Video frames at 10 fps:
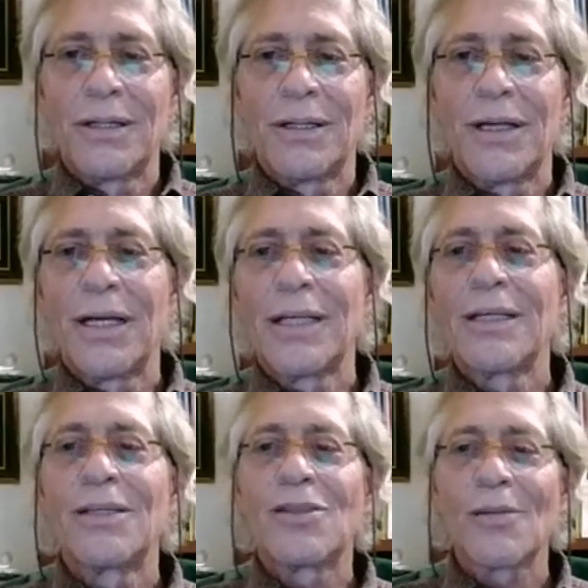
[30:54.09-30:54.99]
And
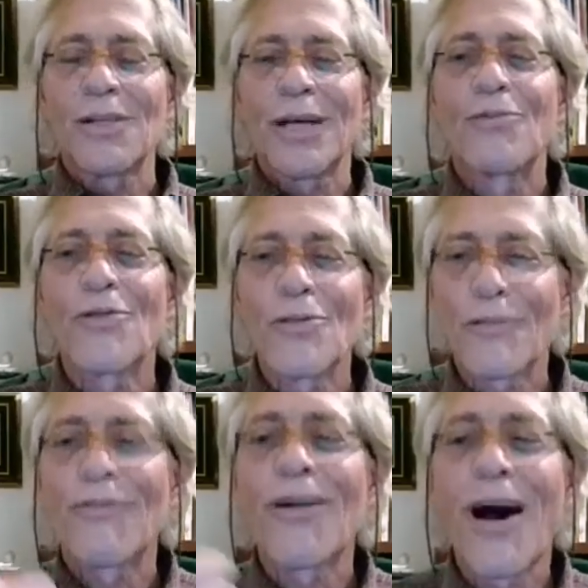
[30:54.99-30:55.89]
it's almost like we're the
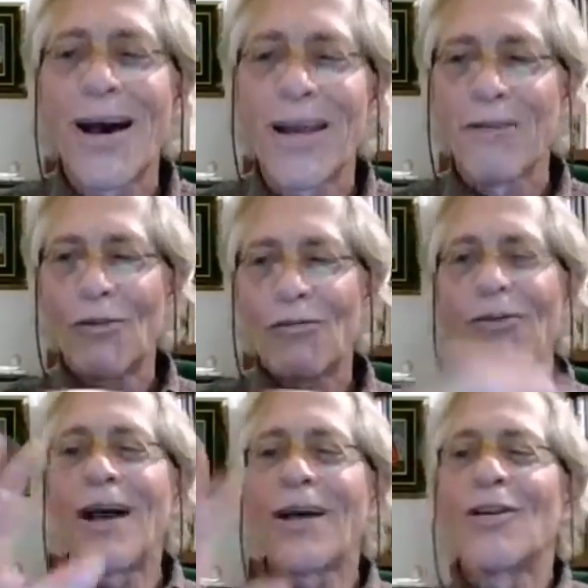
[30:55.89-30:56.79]
fly and we're
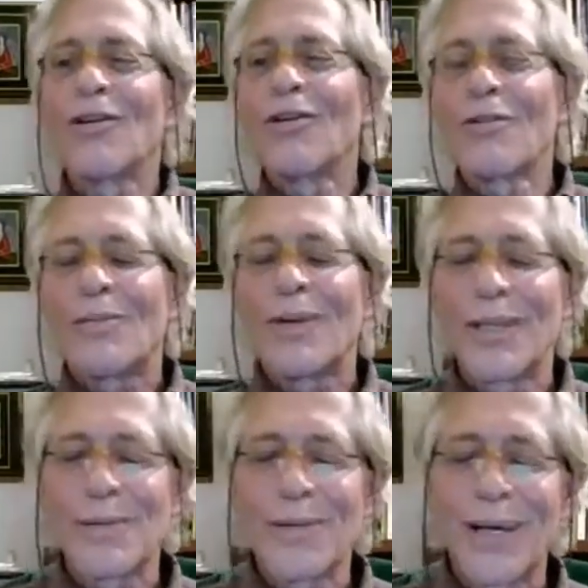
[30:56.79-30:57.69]
flying all over the
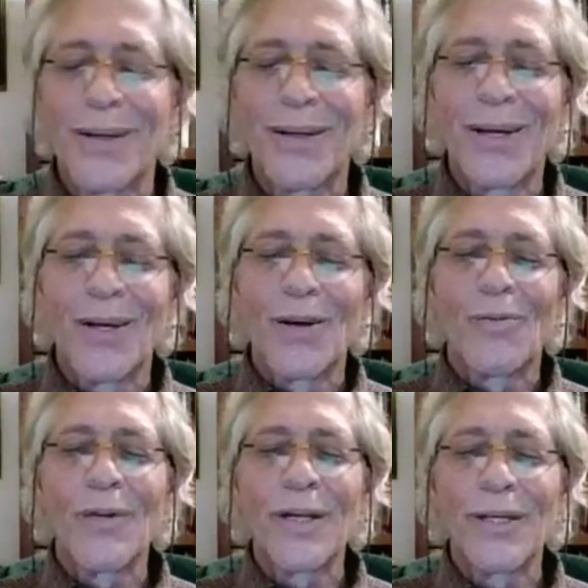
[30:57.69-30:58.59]
place. And then
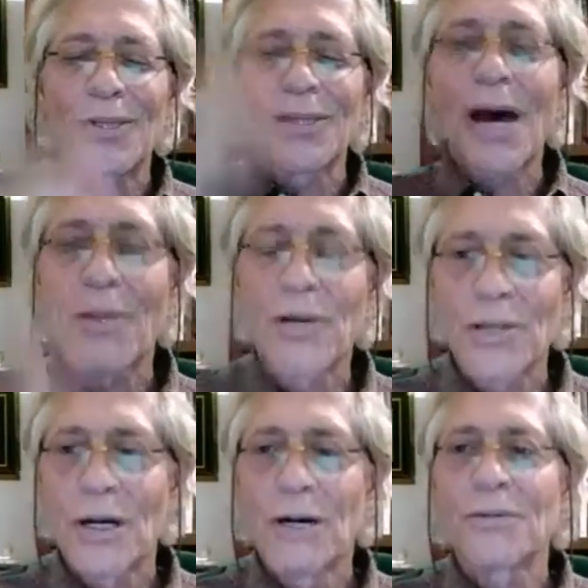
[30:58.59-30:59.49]
we stop
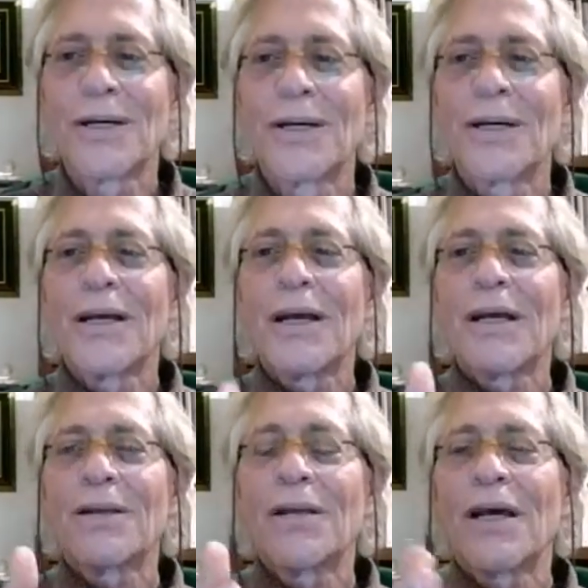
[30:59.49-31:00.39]
ourselves,
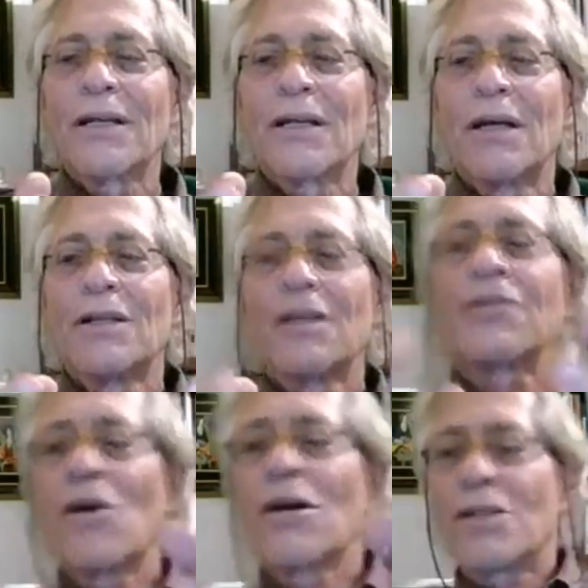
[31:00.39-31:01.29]
and then the
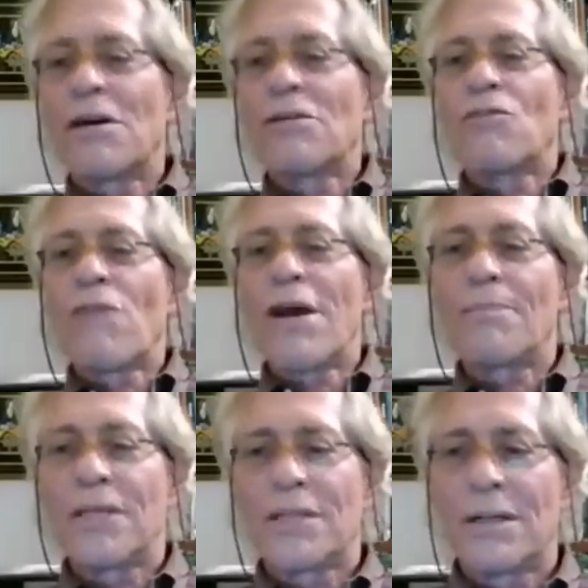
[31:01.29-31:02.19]
thoughts aren't
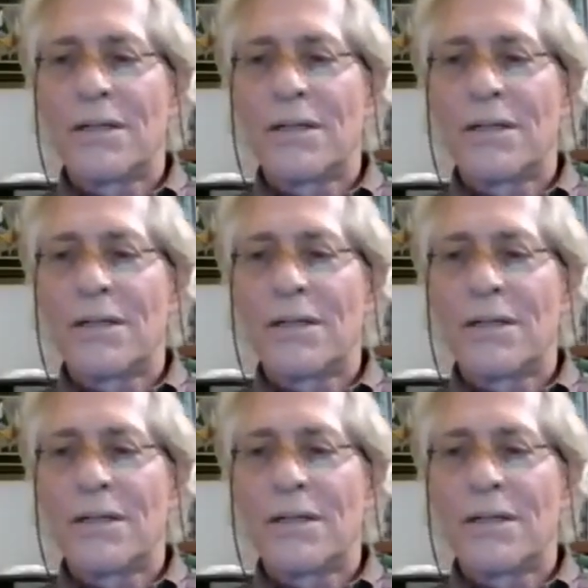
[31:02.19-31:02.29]
rampant